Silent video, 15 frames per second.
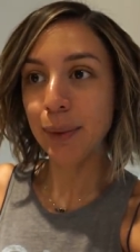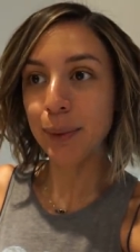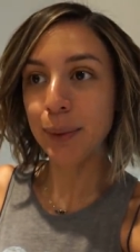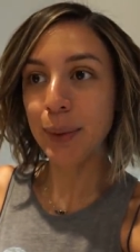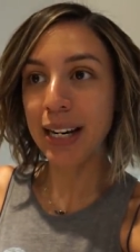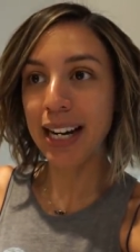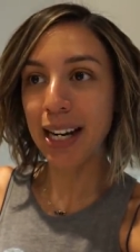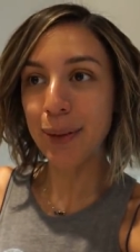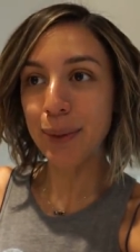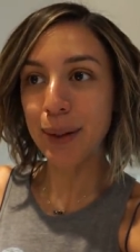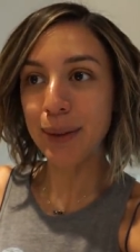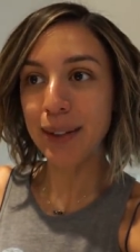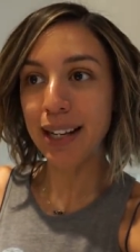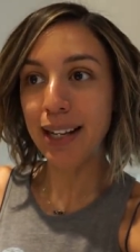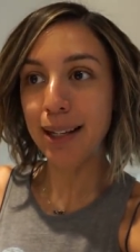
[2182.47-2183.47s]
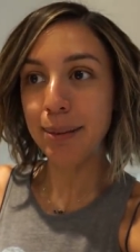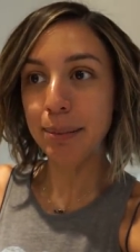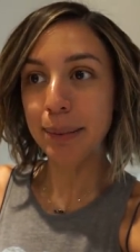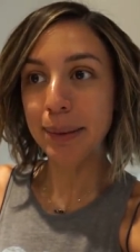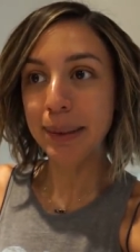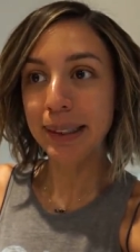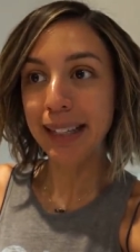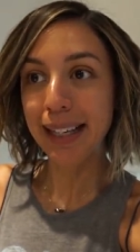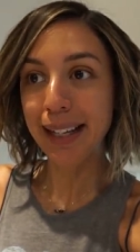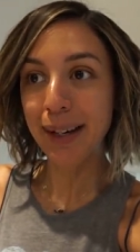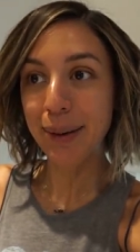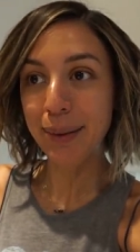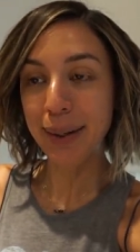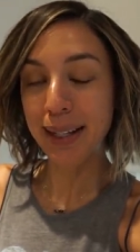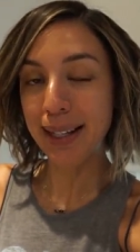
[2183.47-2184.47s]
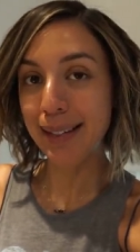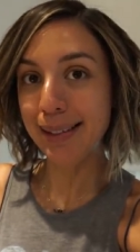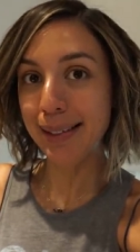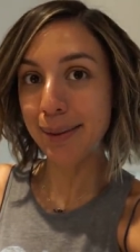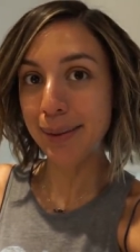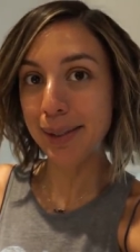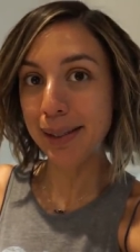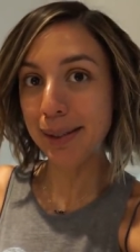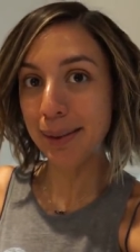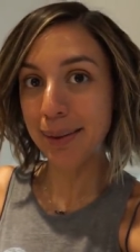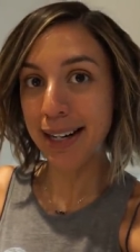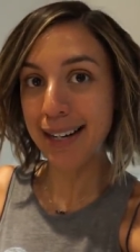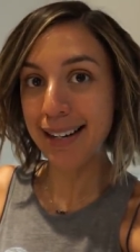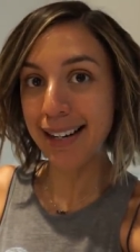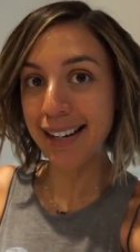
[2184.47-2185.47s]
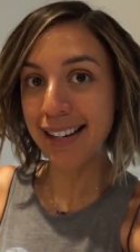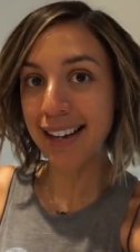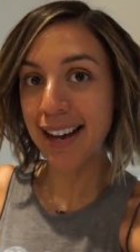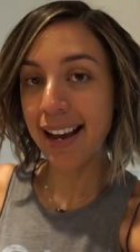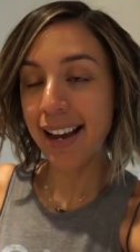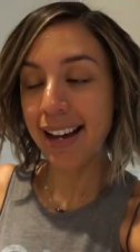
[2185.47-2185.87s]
when I woke up and I realized it was still raining,